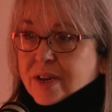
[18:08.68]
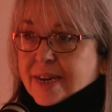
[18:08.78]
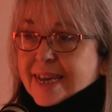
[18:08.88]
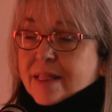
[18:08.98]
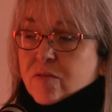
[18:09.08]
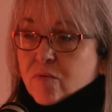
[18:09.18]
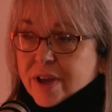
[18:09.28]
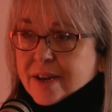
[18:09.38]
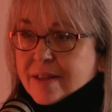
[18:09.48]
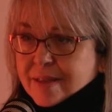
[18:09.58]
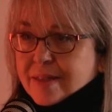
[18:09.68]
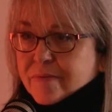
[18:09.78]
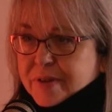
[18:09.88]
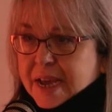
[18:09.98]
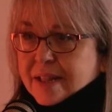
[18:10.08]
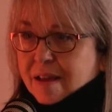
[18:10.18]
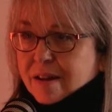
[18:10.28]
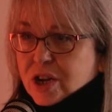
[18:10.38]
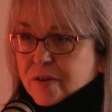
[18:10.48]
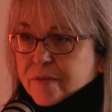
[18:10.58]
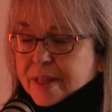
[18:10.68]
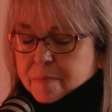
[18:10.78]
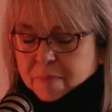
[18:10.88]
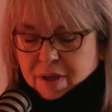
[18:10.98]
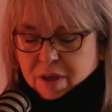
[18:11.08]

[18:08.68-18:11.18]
to get the right assistive technology for them,